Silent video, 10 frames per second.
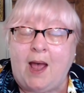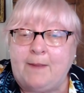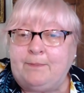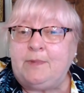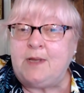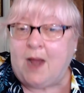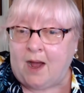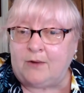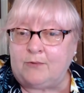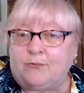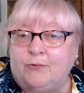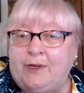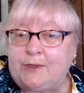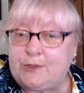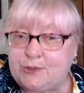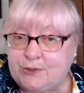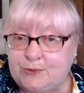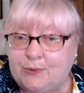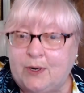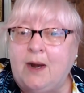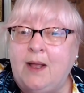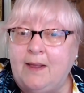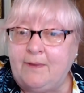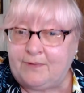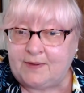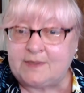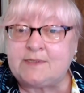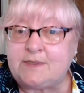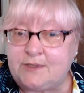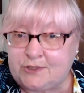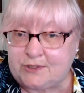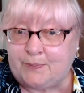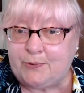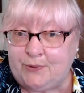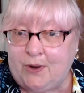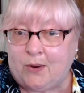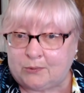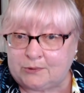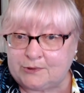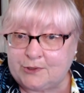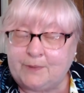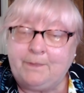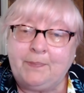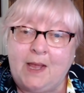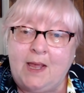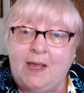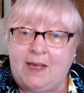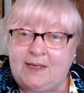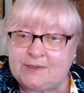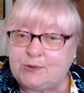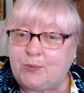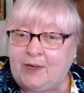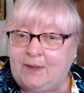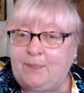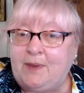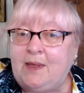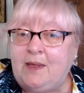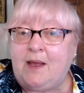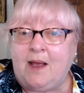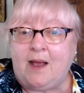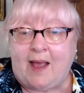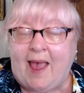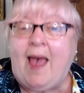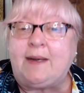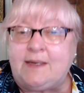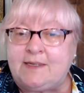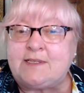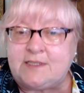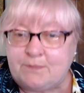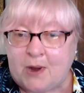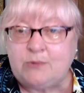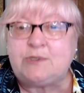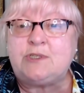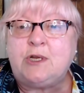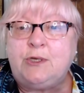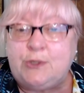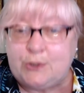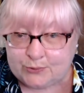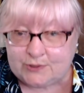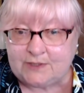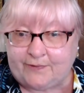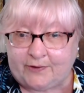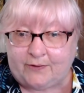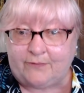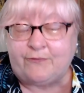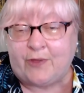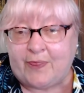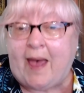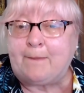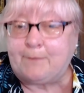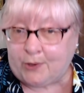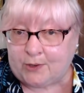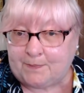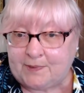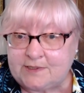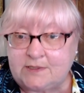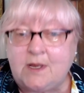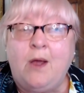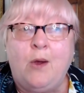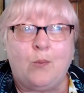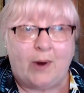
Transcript: I'm not really sure this spoon holder is going to be at its most useful for that purpose.